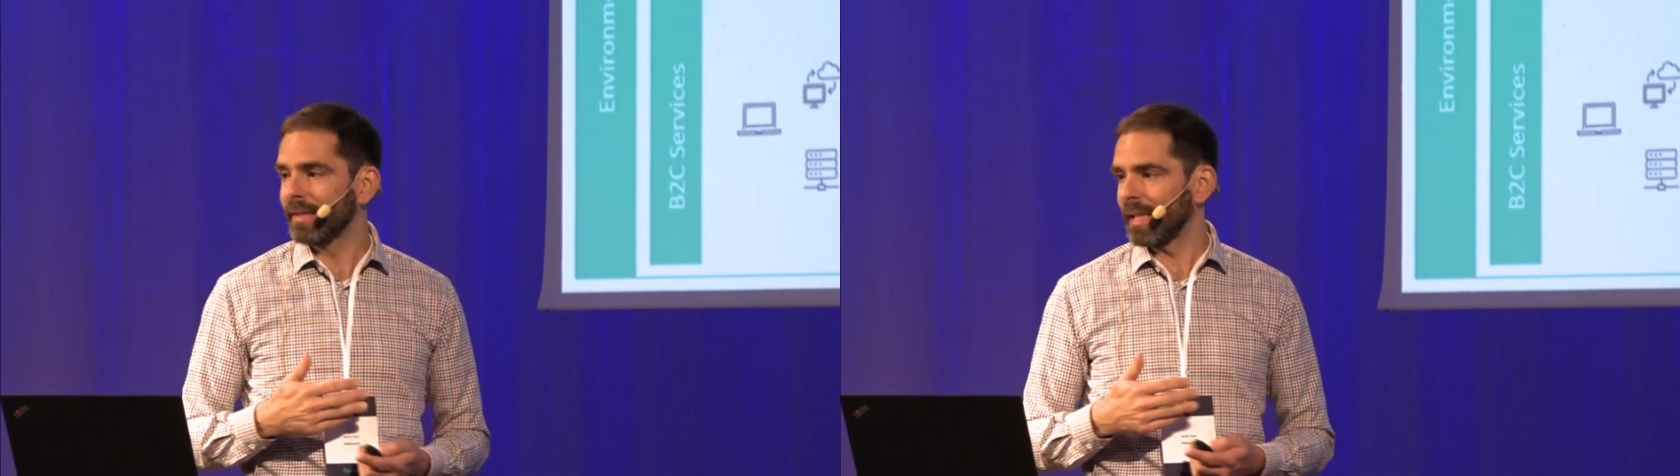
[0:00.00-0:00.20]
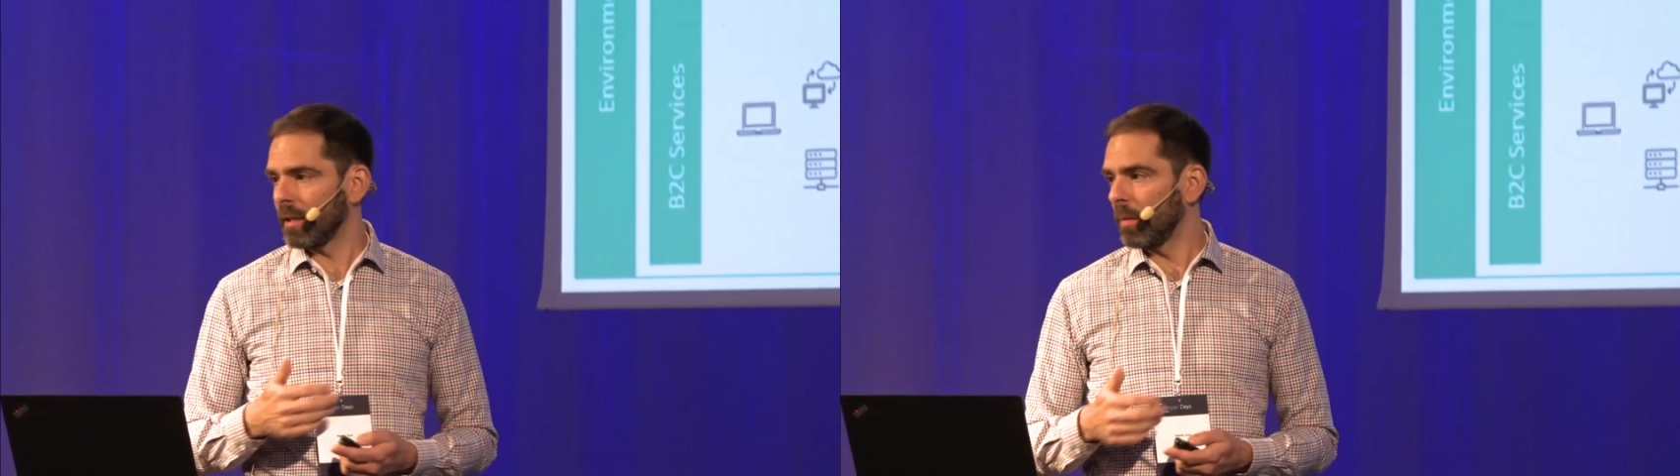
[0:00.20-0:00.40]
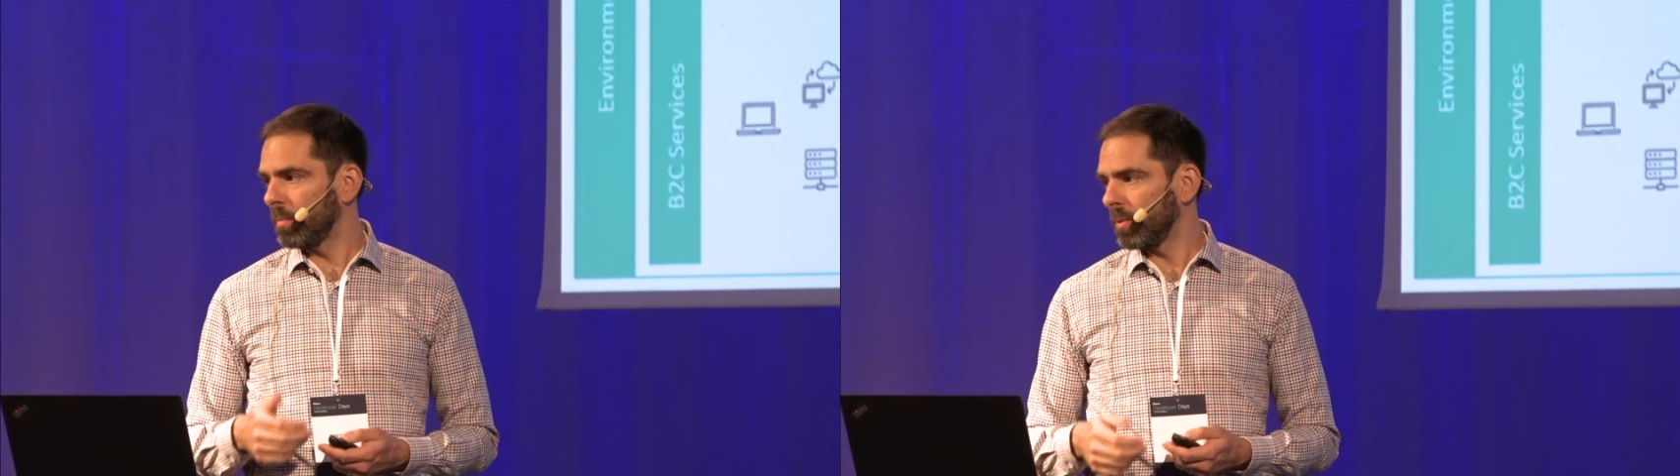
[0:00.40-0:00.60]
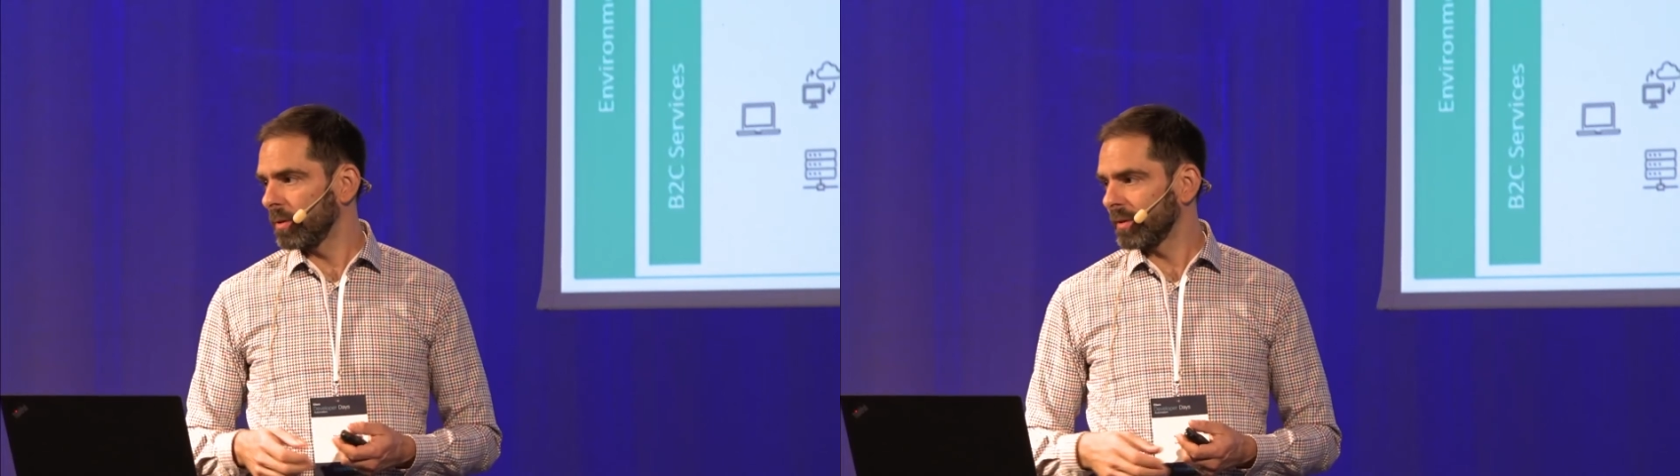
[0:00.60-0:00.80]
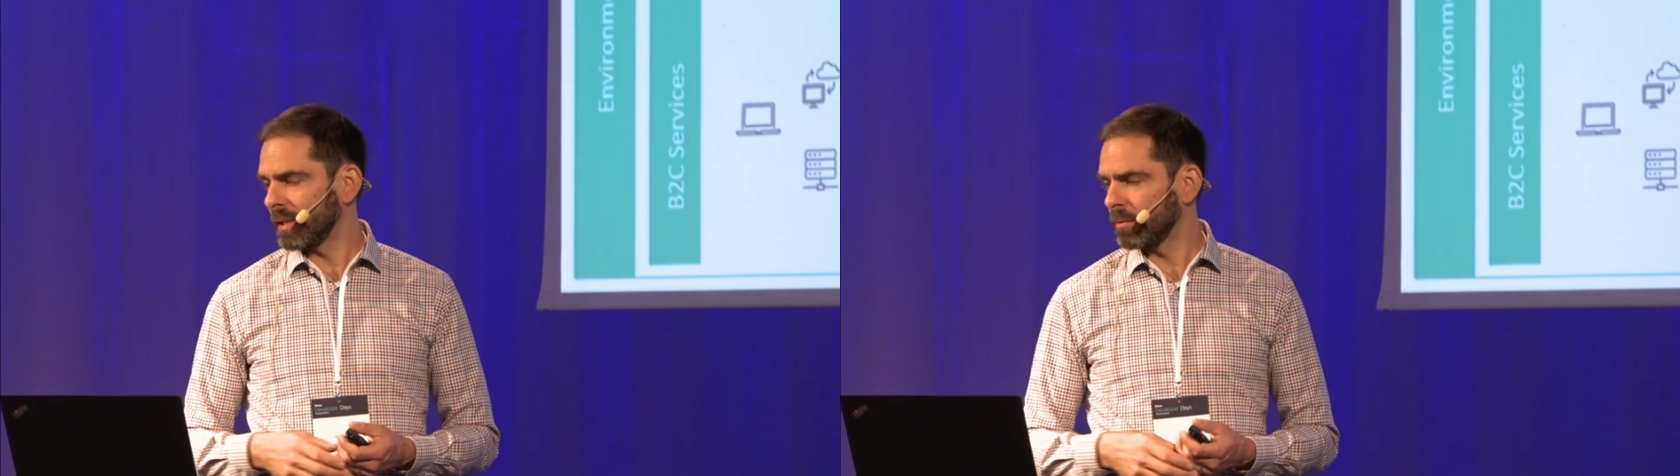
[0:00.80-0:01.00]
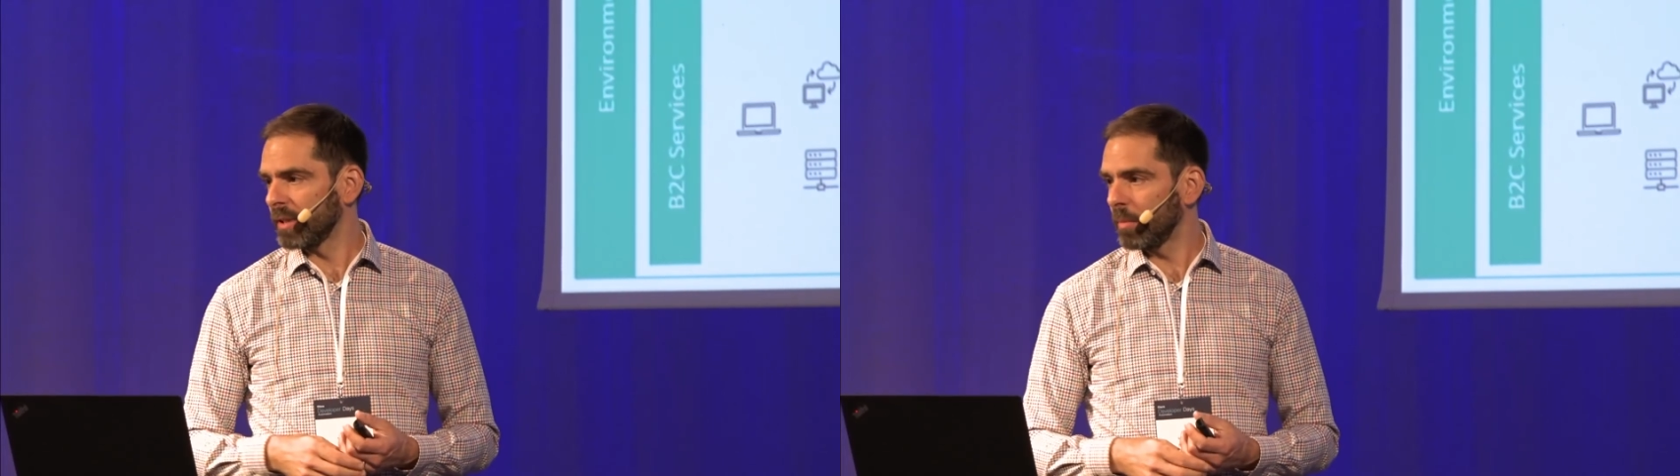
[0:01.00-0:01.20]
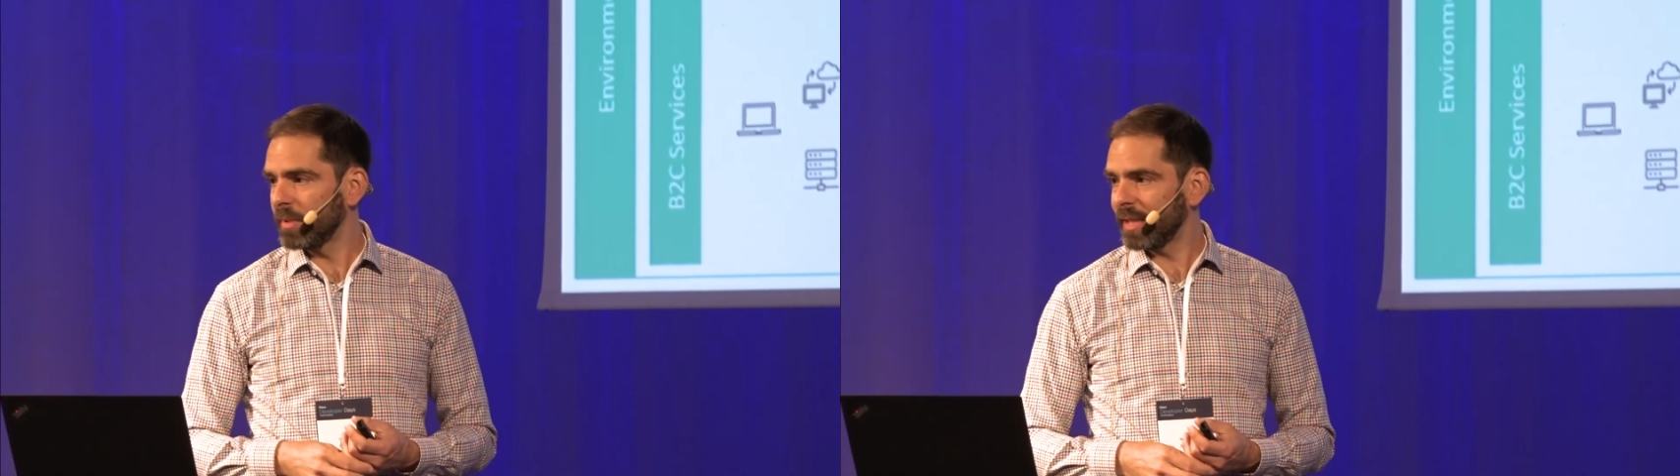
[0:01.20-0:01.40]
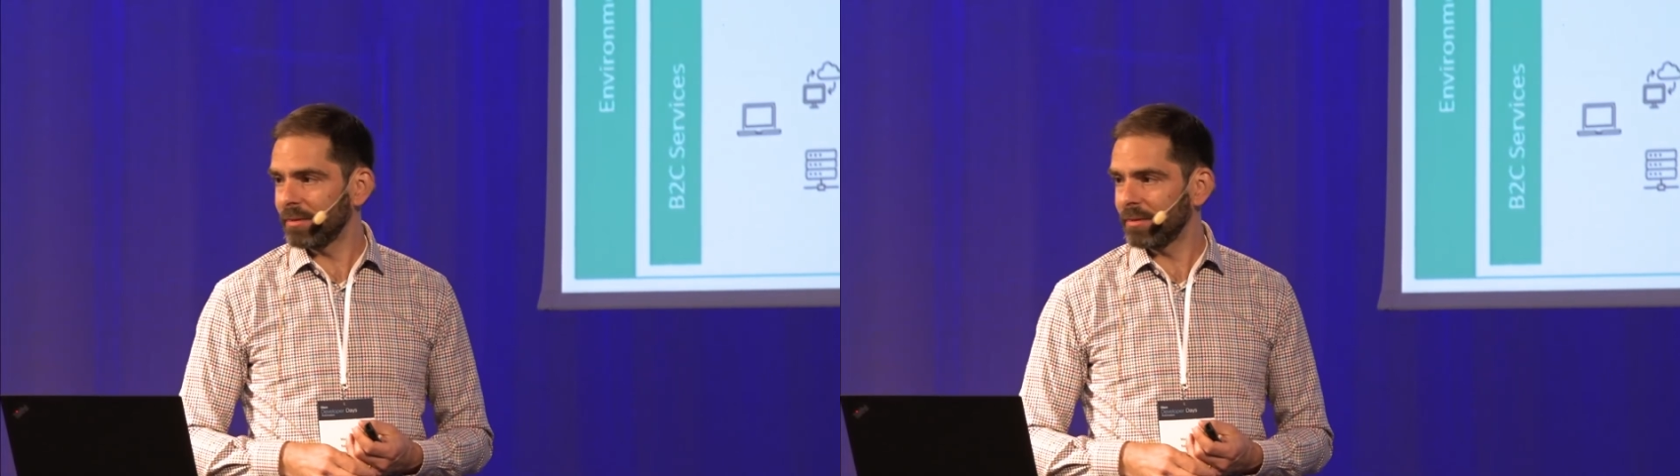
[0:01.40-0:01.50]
that one up yet.